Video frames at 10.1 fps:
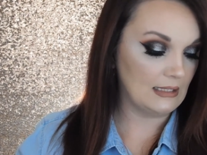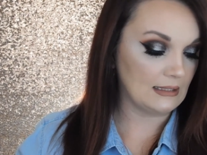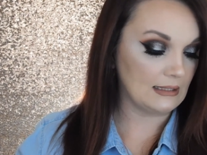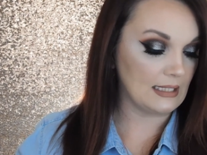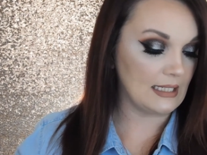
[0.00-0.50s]

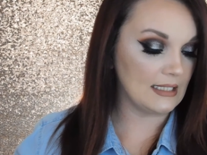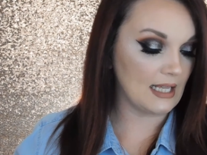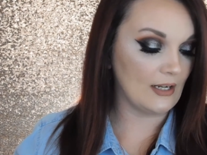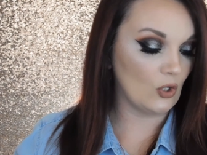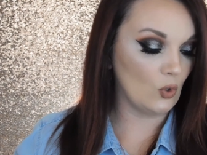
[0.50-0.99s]
lend
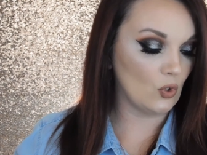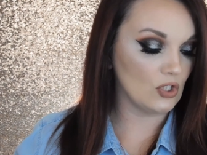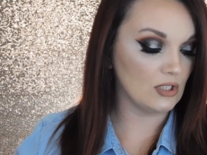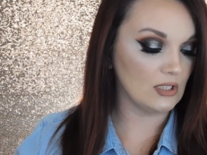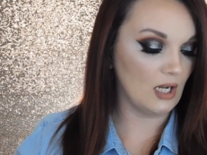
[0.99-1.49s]
their
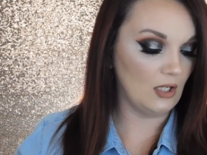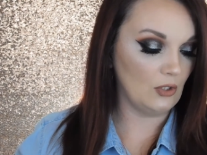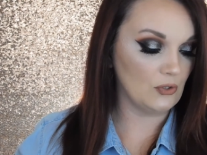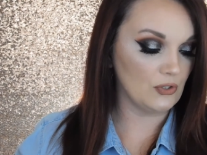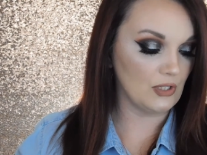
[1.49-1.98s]
gorgeous
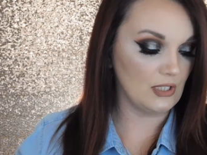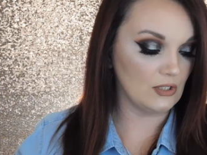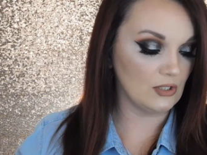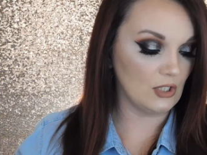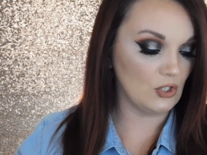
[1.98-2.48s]
colors to
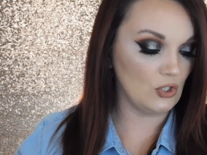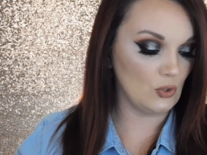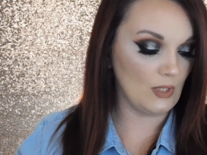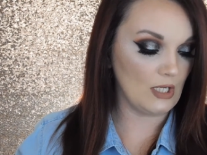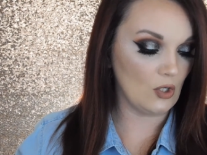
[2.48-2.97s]
this
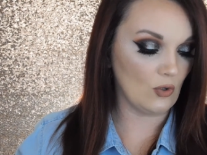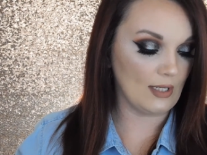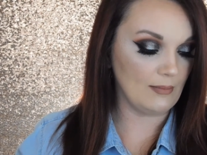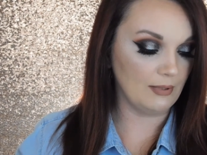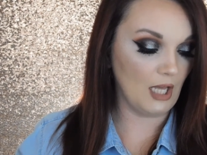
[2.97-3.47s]
dewy
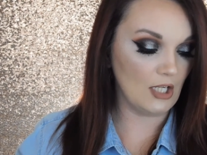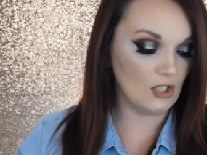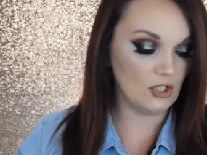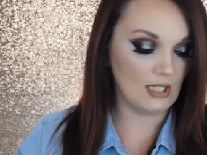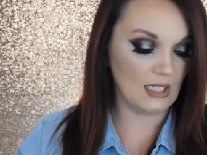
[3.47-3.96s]
cream
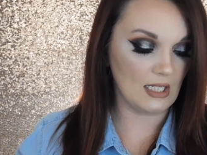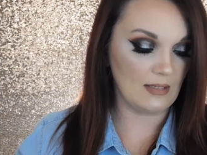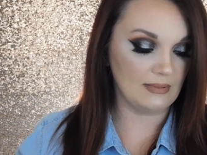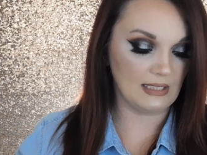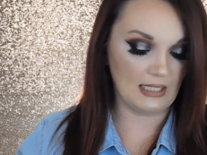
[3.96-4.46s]
blush that
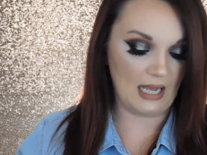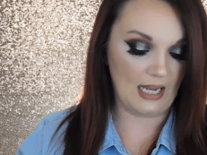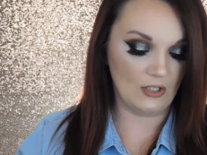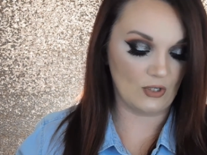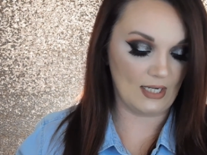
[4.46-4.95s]
keeps skin
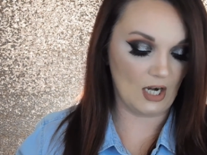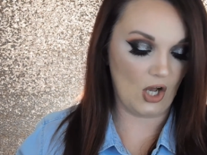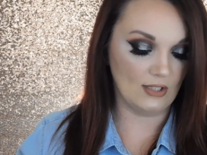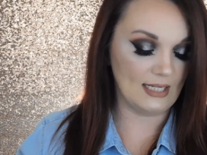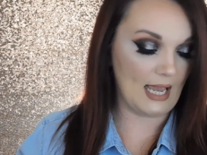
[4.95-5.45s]
hydrated
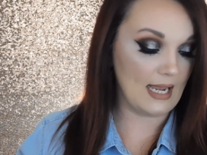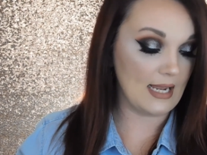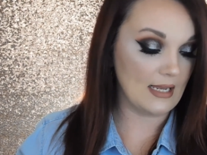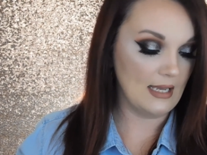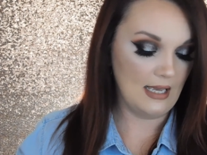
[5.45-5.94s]
all
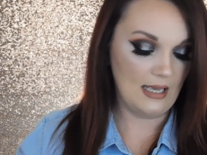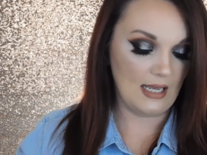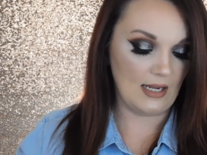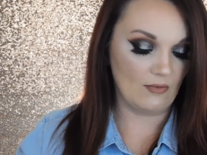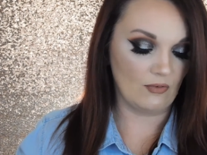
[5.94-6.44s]
day.
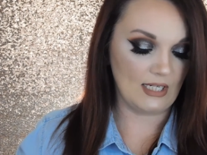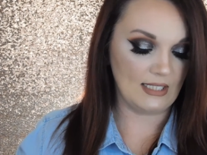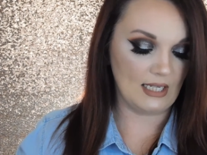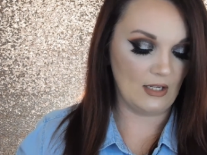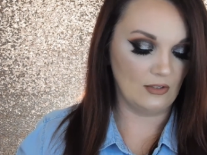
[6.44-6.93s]
It
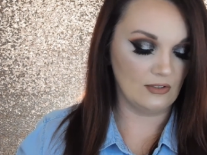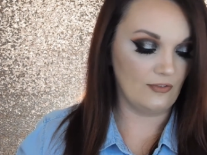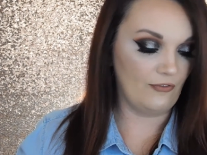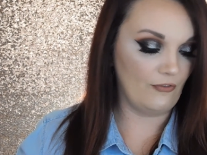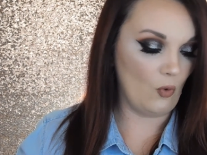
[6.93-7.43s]
retails
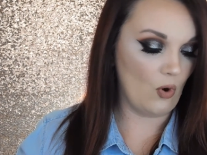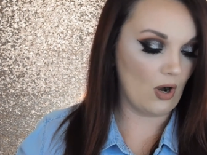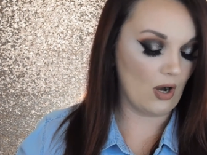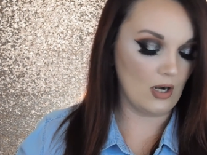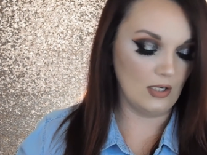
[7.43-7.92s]

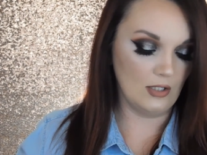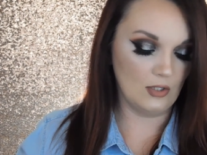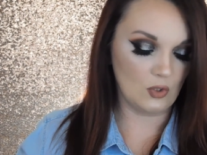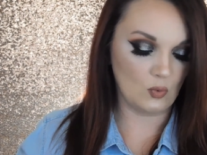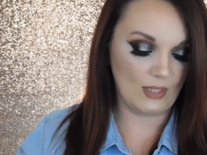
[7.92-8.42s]
for
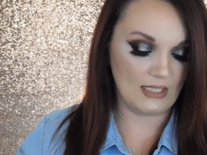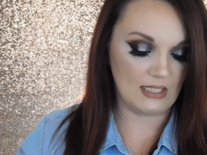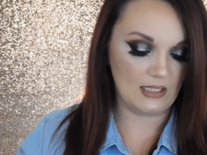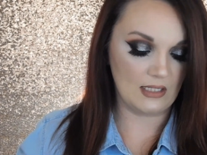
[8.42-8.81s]
$25.